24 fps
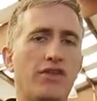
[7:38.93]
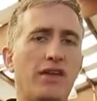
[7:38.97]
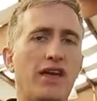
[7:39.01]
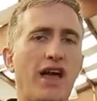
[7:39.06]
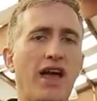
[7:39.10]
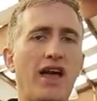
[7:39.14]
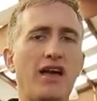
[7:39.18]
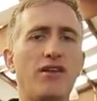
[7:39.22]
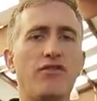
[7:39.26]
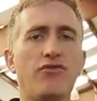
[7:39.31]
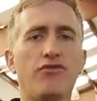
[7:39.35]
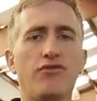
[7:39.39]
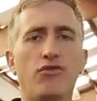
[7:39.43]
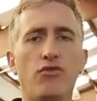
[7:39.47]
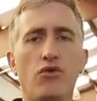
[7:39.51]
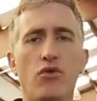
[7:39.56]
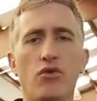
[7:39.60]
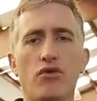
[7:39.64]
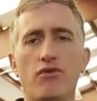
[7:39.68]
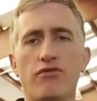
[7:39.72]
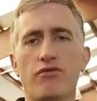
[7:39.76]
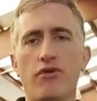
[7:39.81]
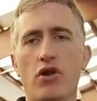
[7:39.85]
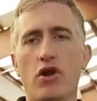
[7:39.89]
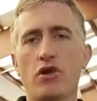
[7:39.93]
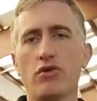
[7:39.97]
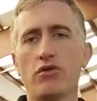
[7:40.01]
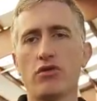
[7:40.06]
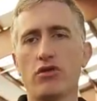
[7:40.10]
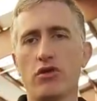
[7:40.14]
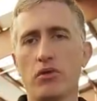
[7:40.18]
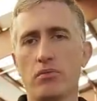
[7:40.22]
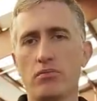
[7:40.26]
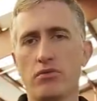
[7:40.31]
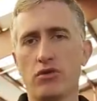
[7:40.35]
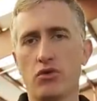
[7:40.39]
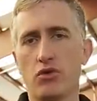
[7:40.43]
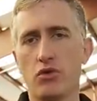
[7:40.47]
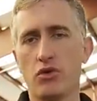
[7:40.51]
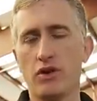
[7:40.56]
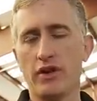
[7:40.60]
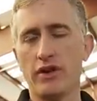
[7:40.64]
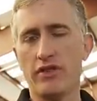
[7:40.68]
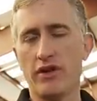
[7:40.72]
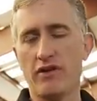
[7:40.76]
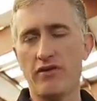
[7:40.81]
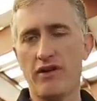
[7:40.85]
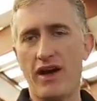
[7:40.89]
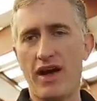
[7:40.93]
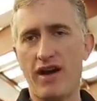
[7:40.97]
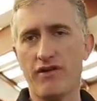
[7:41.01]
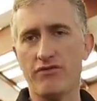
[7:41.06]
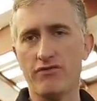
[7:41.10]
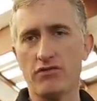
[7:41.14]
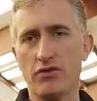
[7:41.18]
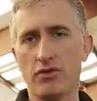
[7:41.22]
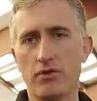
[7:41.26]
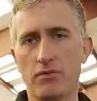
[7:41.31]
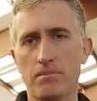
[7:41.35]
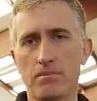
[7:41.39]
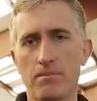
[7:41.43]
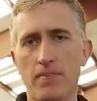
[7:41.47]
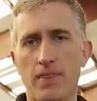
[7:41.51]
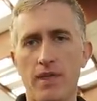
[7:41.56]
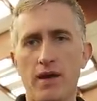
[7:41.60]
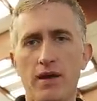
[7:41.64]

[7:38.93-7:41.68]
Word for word: the A4 followed subsequently thereafter.